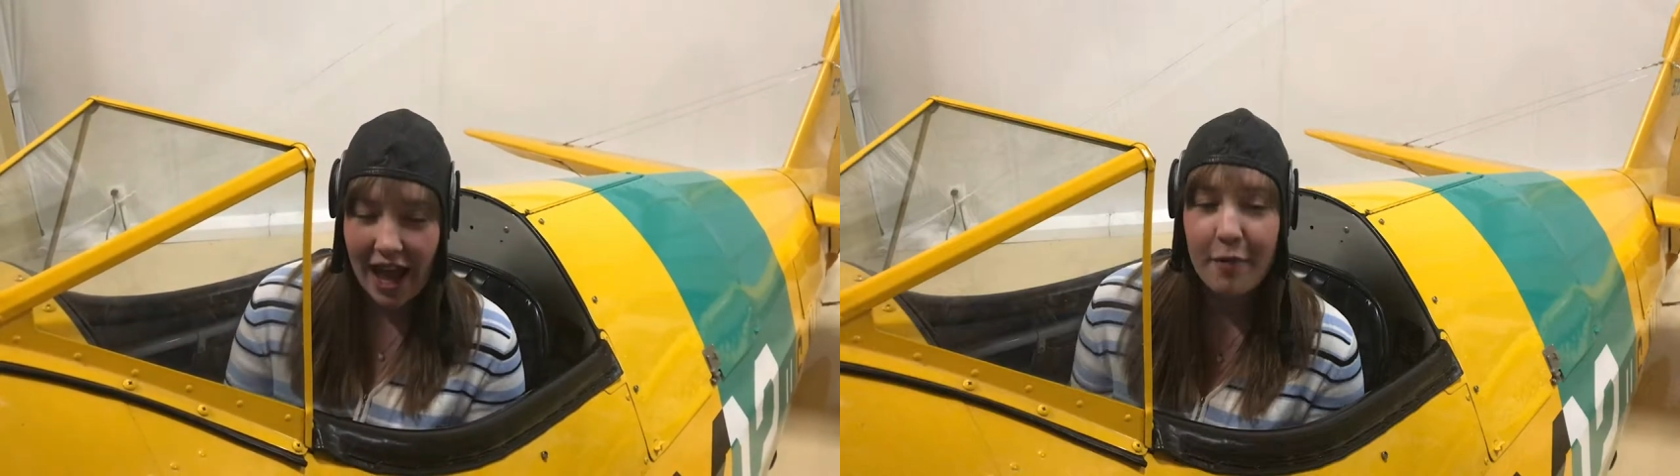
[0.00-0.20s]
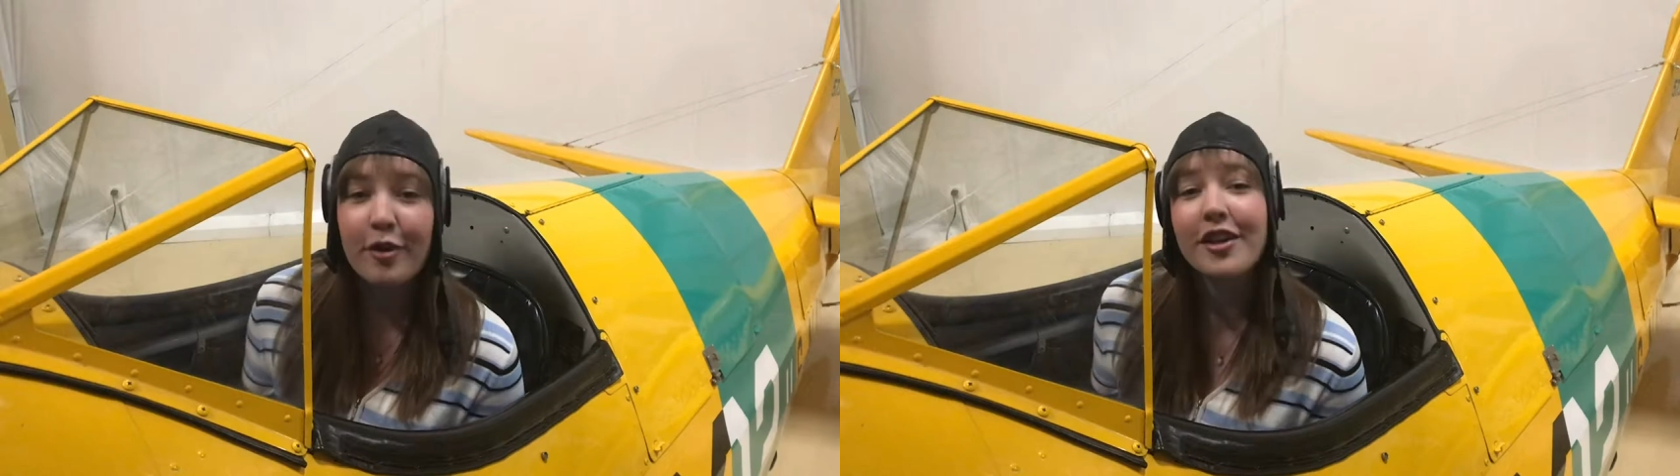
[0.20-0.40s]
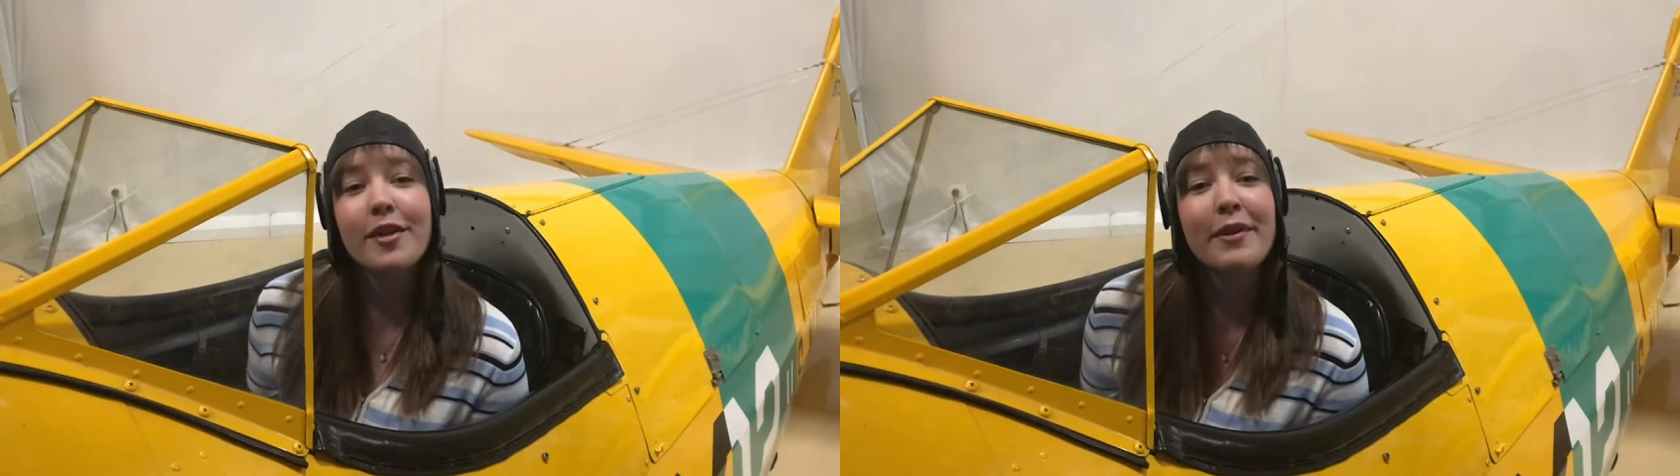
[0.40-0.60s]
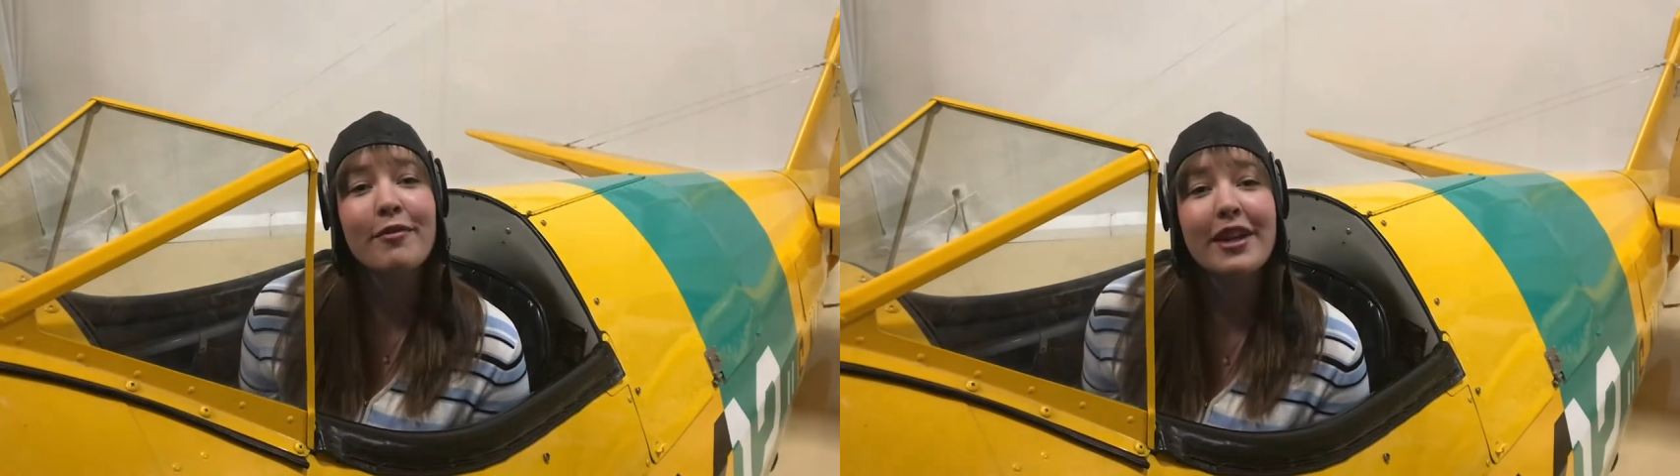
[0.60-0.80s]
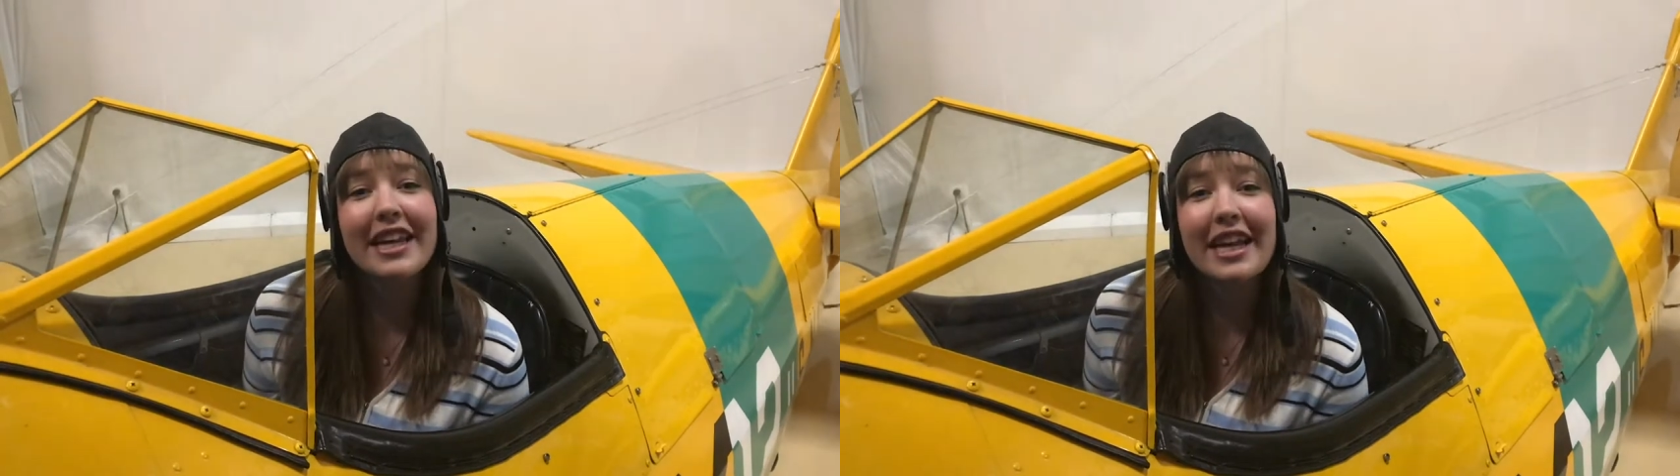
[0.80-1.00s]
and we're going to be
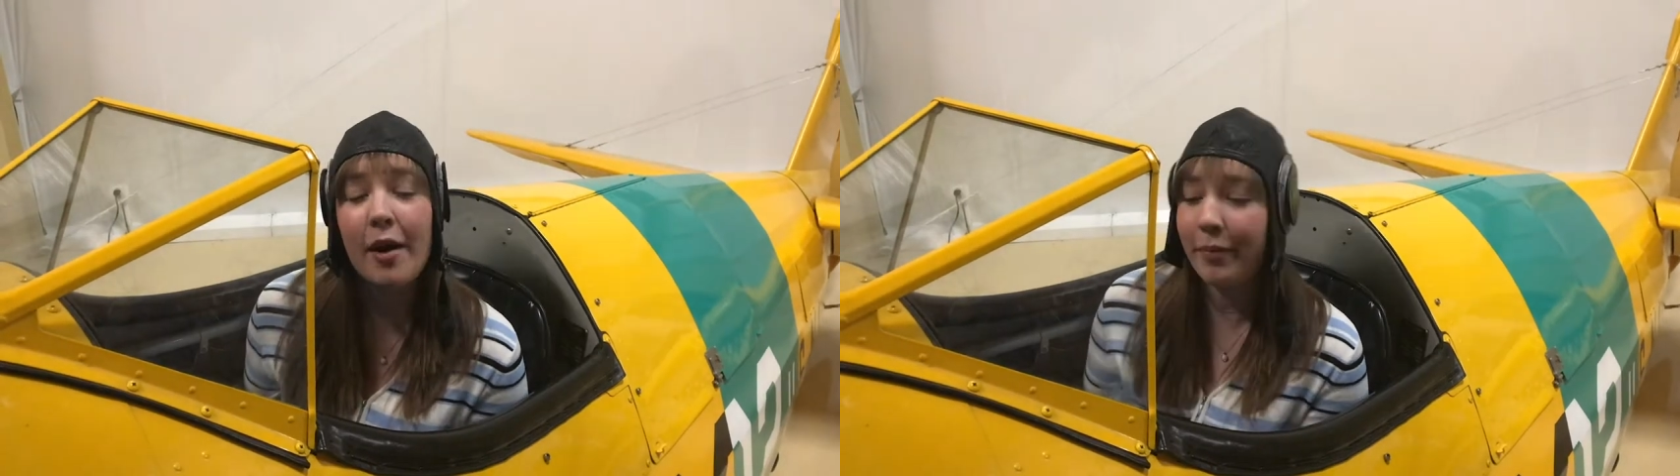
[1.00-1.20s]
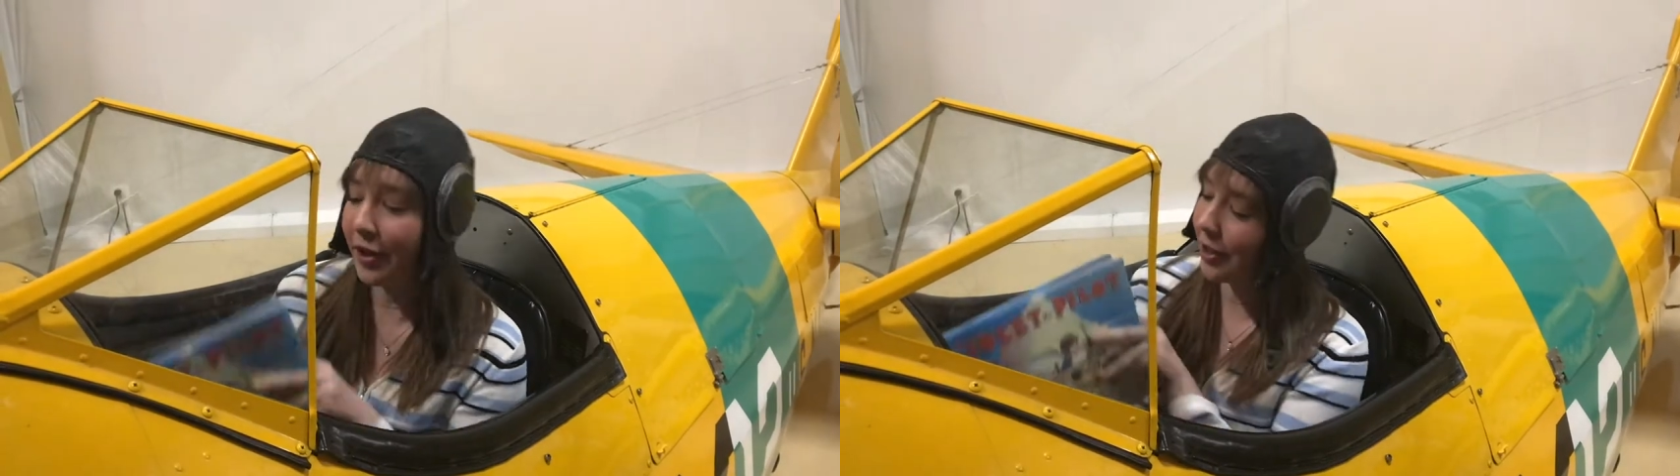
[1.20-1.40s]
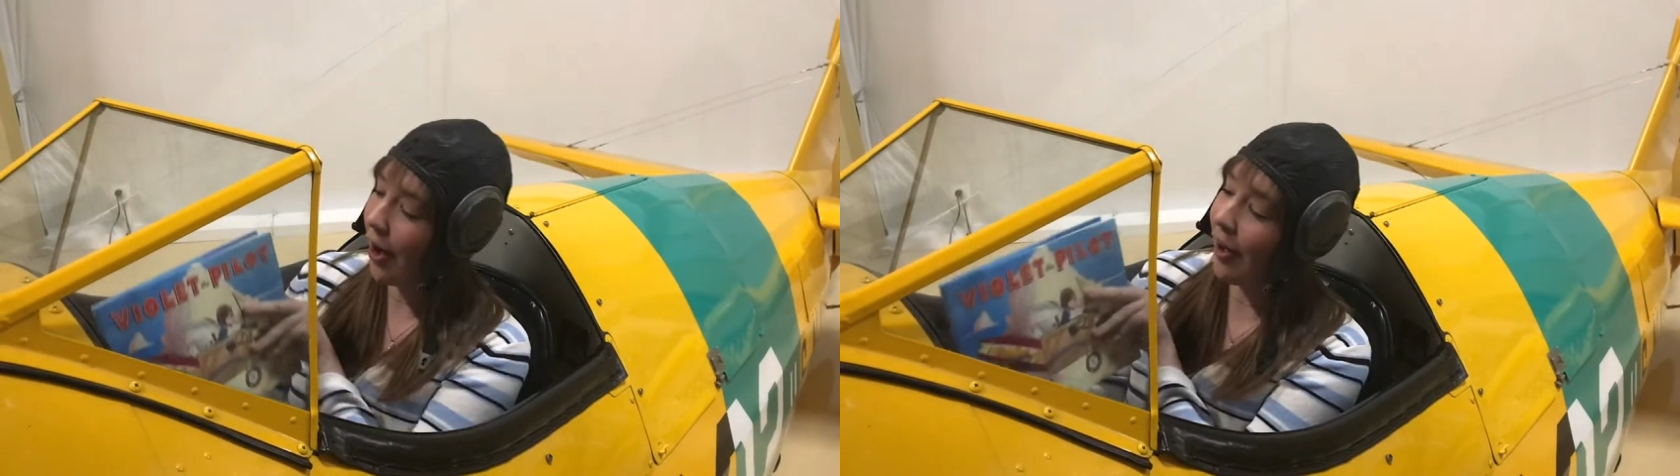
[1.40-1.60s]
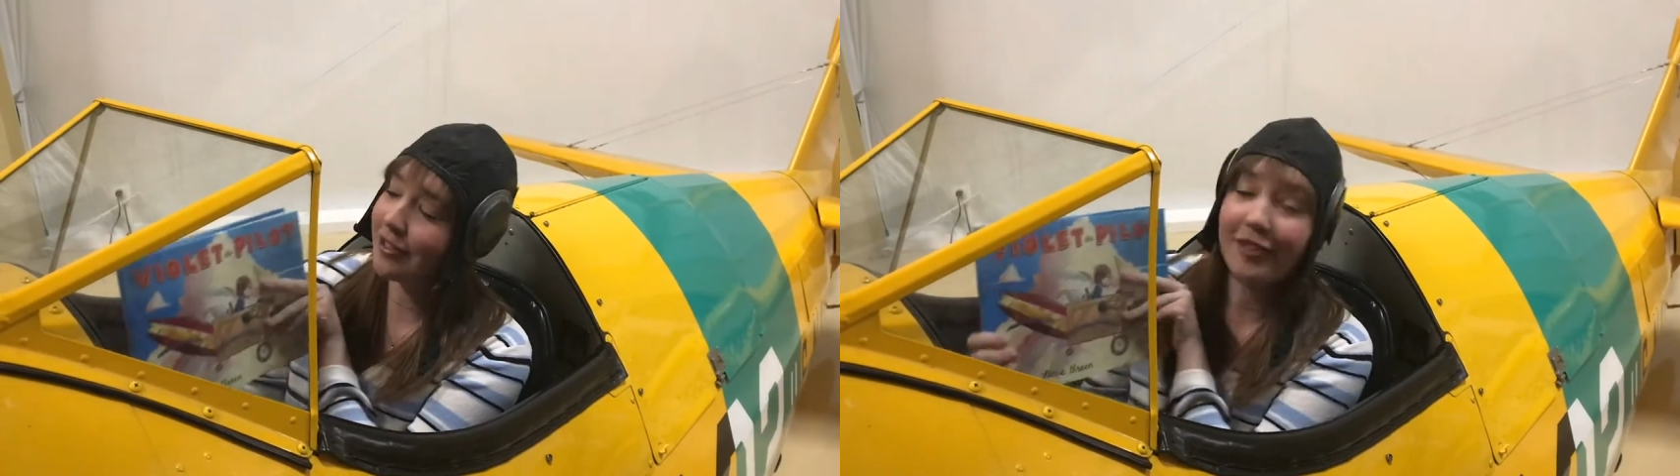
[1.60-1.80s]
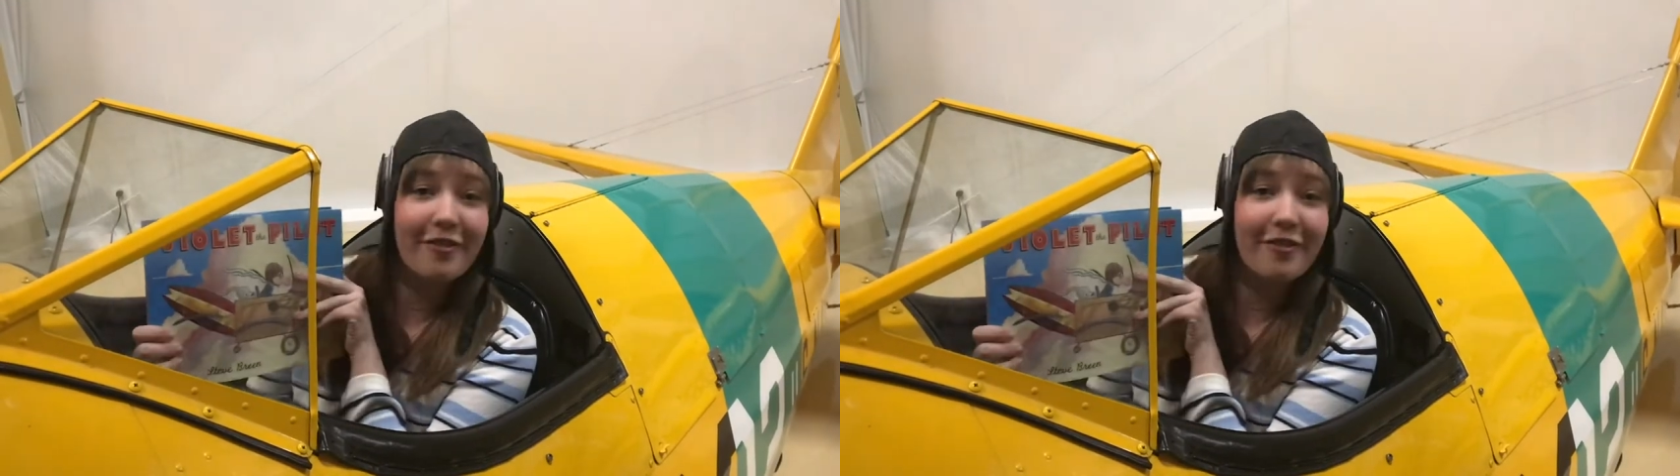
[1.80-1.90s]
reading a book called